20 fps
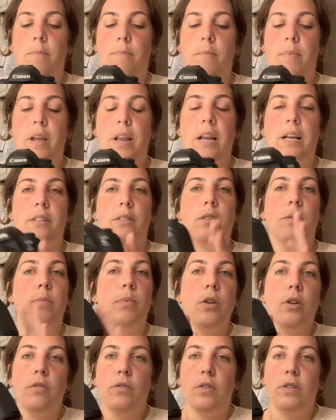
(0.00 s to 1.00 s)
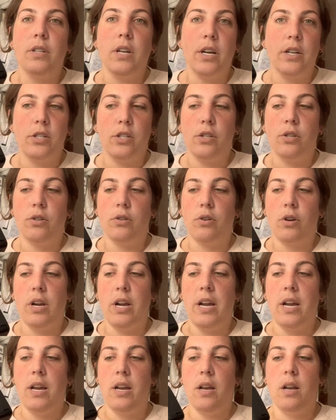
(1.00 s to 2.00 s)
It has the beautiful touch
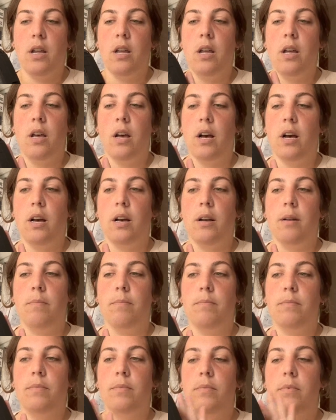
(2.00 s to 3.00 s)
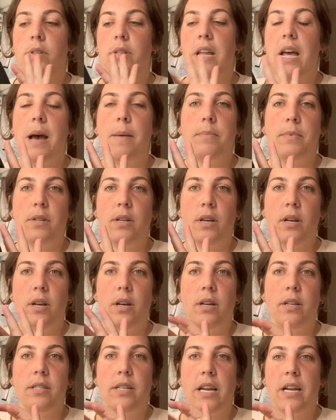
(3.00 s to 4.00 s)
screen, tap
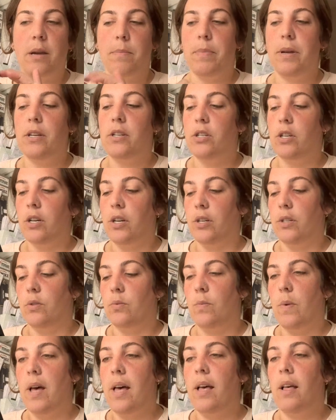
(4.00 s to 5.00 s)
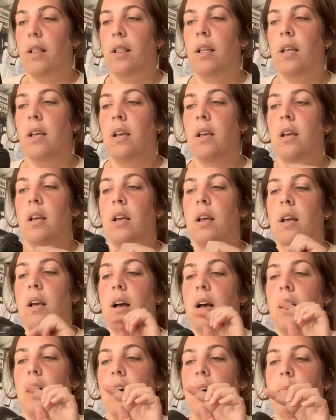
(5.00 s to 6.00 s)
to take a picture as well.
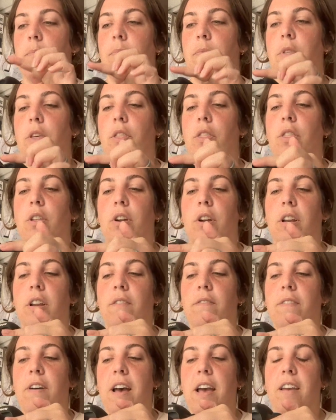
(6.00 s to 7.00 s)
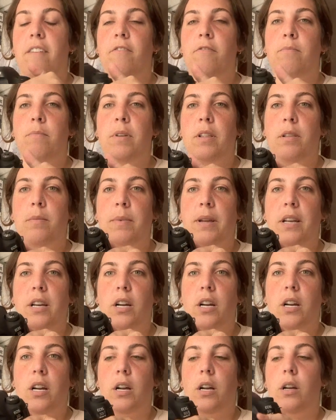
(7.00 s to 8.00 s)
The 35
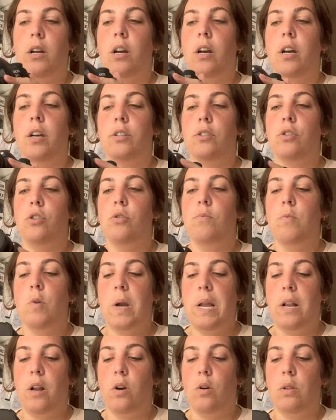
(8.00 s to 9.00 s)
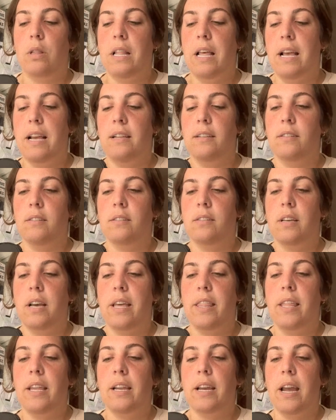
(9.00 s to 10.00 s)
millimeter 2.0 lens, I
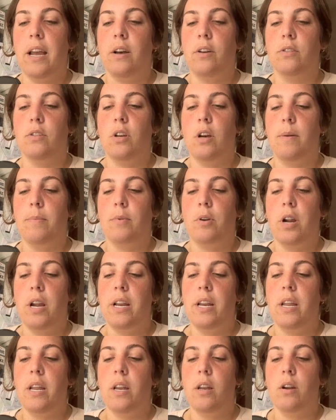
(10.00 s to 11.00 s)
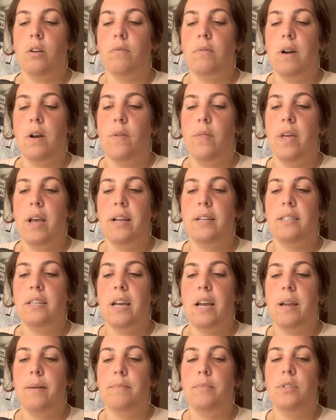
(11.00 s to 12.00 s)
think I also upgraded around that
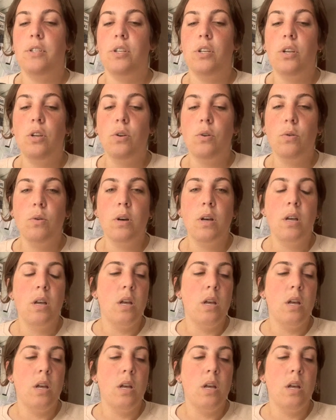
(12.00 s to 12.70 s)
time too.